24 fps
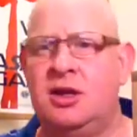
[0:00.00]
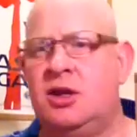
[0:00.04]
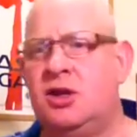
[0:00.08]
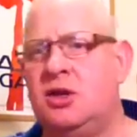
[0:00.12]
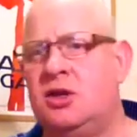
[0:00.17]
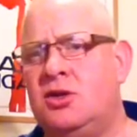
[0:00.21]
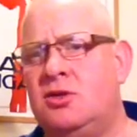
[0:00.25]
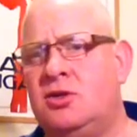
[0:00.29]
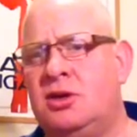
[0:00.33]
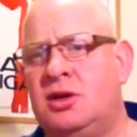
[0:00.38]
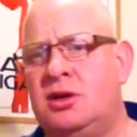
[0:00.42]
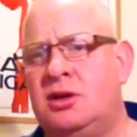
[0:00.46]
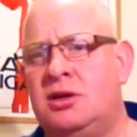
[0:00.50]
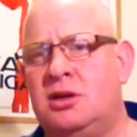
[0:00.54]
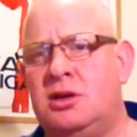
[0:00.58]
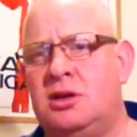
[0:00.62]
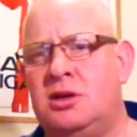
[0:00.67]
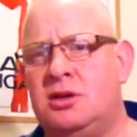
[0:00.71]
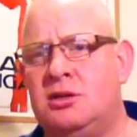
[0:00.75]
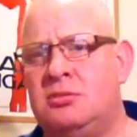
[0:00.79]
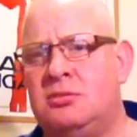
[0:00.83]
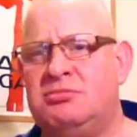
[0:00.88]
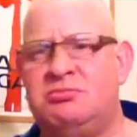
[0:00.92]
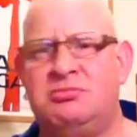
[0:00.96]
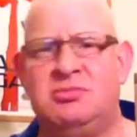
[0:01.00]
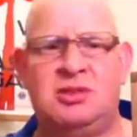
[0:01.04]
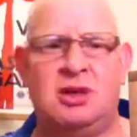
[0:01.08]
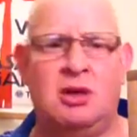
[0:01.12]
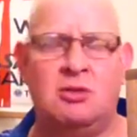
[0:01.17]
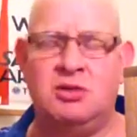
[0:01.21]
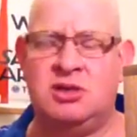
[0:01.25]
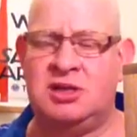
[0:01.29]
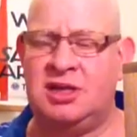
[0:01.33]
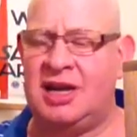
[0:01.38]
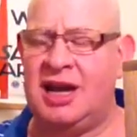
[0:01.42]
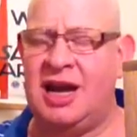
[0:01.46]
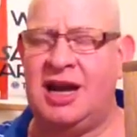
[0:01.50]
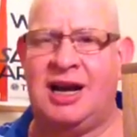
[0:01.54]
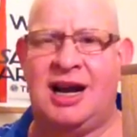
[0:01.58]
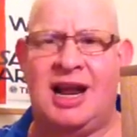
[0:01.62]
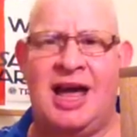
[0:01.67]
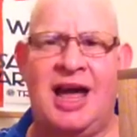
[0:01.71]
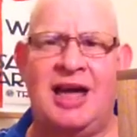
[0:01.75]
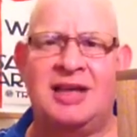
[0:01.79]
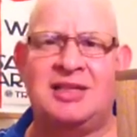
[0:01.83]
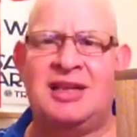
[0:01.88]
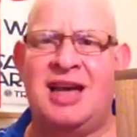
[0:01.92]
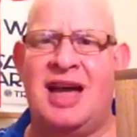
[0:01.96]
you can go to that
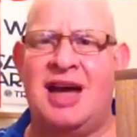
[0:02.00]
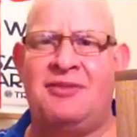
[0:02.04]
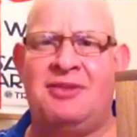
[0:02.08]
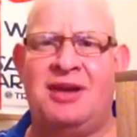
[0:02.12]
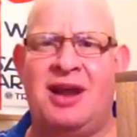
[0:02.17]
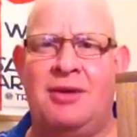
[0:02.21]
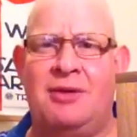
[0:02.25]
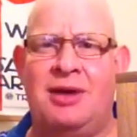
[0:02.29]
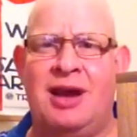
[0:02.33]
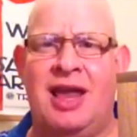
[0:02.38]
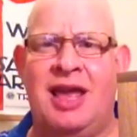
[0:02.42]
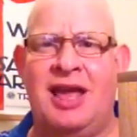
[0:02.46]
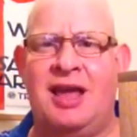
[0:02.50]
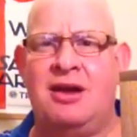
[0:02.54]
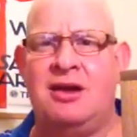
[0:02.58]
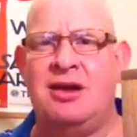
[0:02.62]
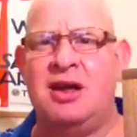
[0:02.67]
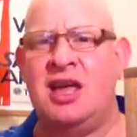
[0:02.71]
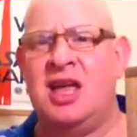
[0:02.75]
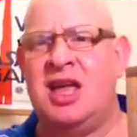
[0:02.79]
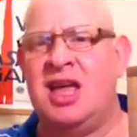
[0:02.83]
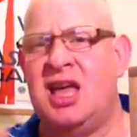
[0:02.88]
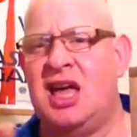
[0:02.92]
glass half an hour later